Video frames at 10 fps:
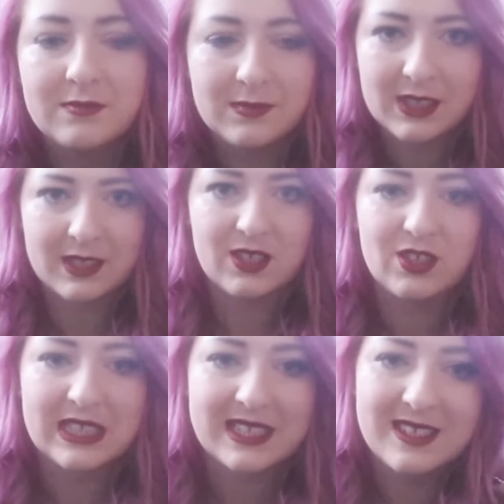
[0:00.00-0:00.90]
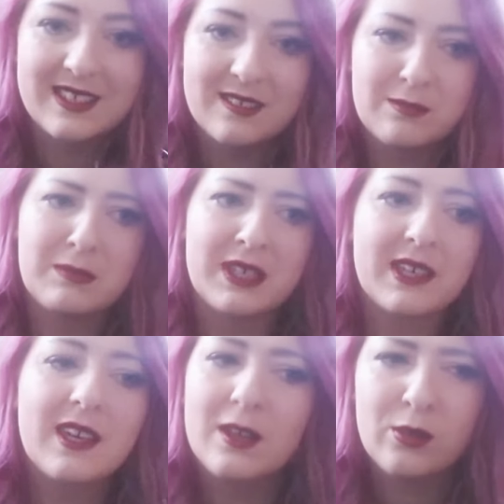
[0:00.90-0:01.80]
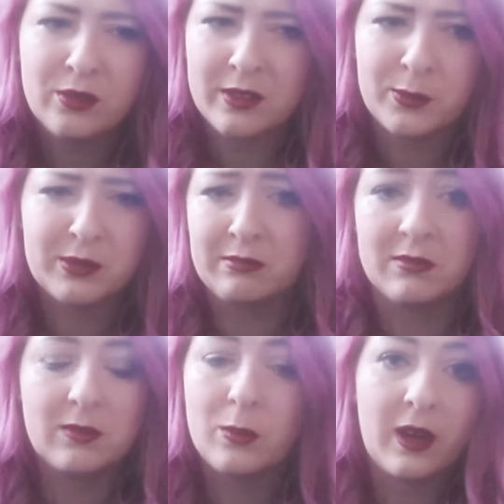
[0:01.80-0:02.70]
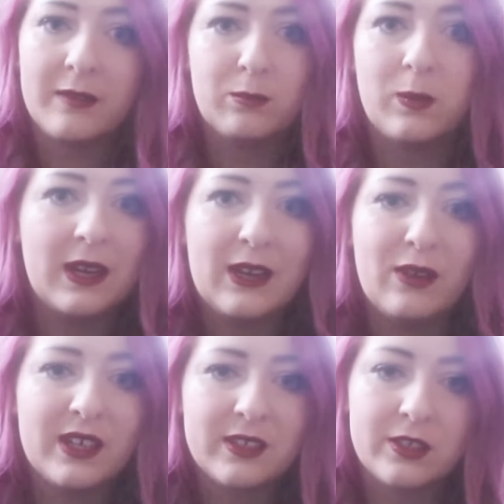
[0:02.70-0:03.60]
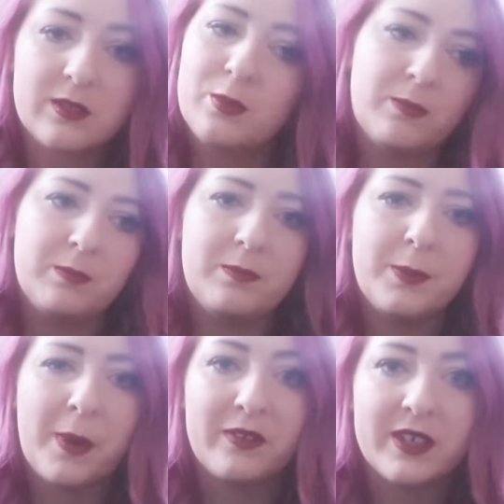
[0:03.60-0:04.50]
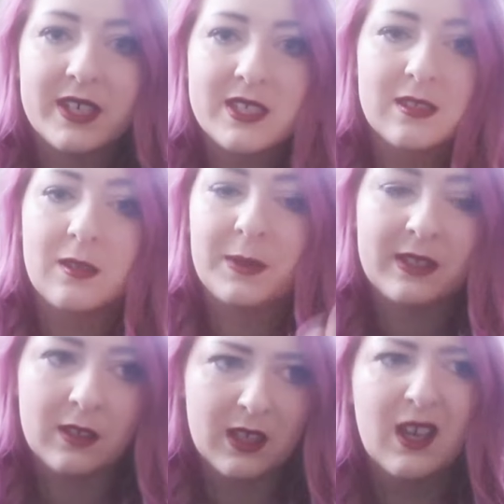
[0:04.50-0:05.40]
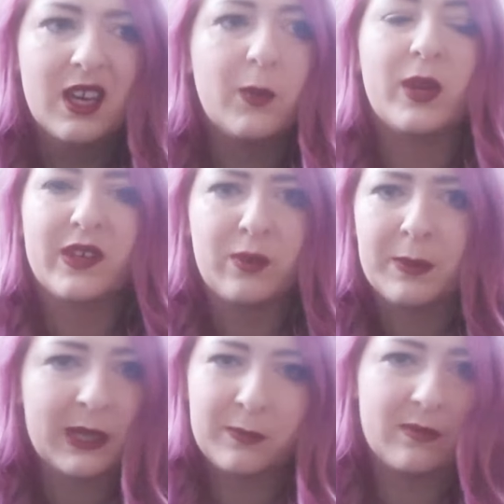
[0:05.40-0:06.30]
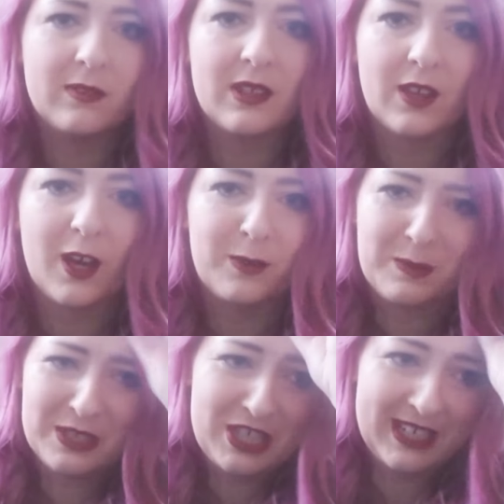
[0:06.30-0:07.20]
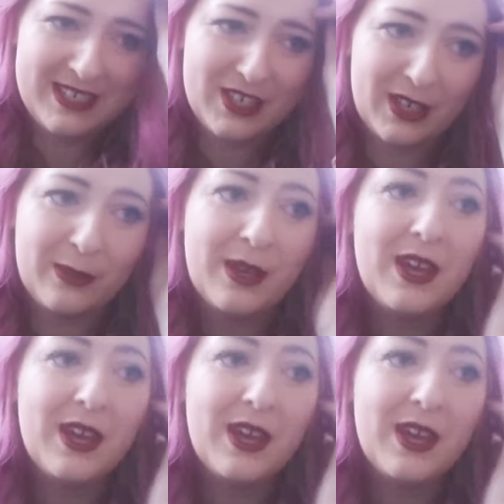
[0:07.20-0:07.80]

you'd just kill them and whatever, you just wouldn't be bothered. I mean, you wouldn't even be in the hobby, would you? So